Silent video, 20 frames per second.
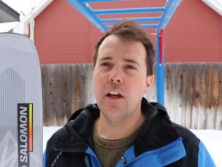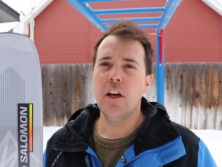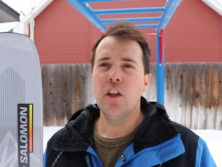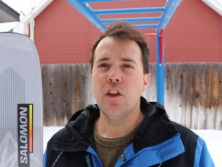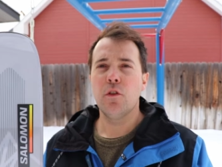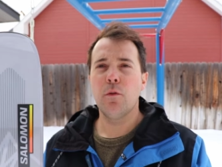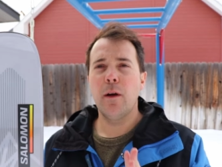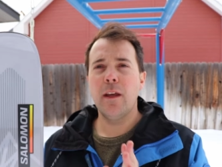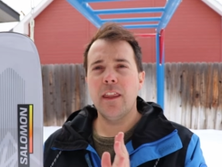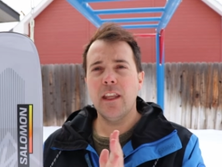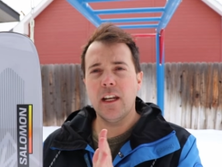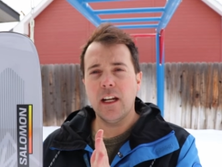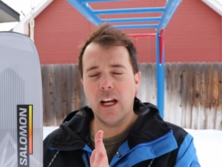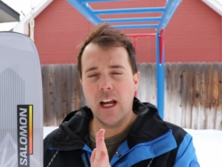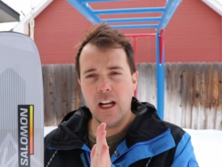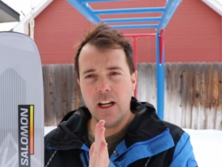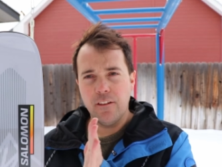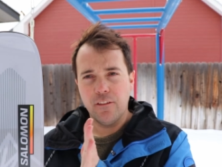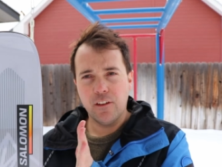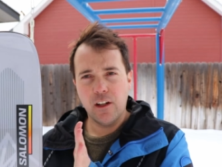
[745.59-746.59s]
the way that it
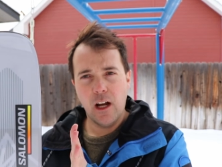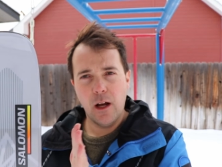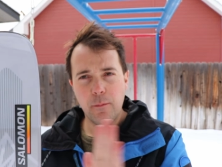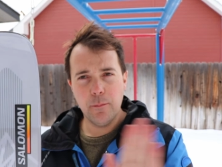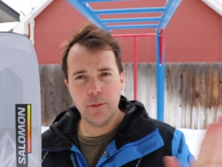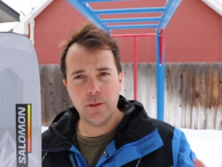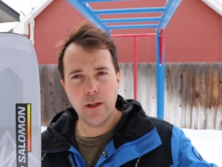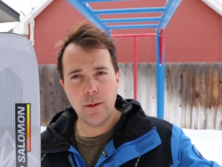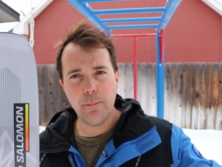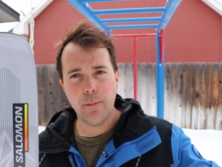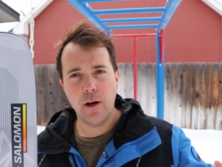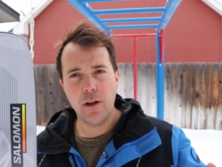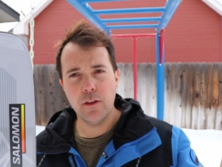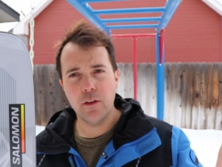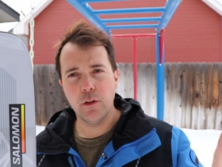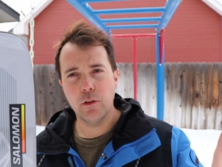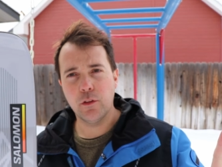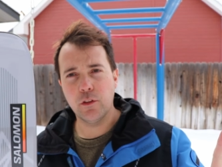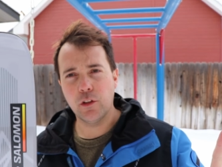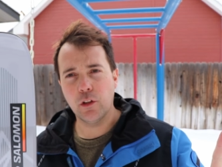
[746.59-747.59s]
kind of comes up on
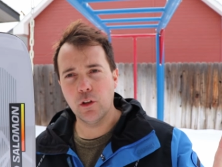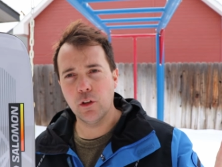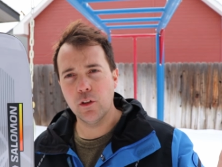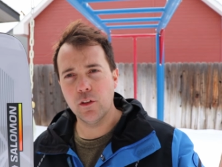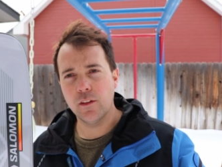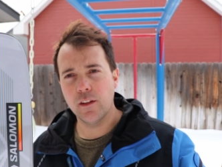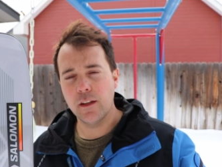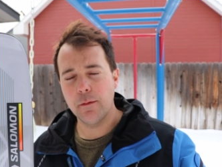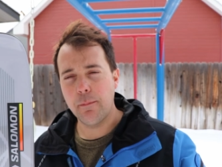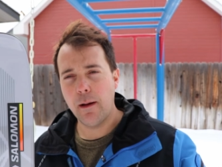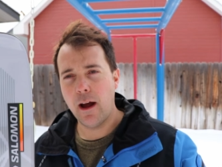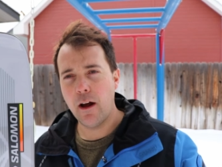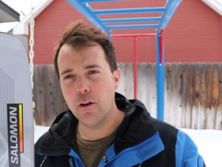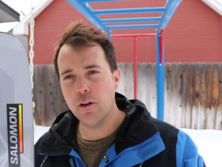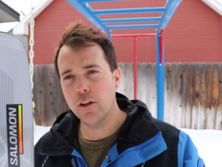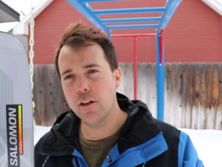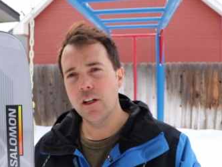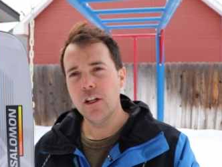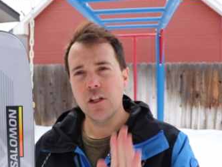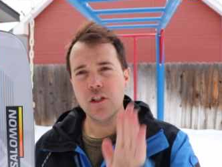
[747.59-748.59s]
those turns in the
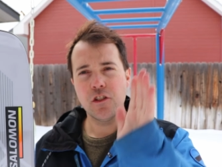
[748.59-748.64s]
powder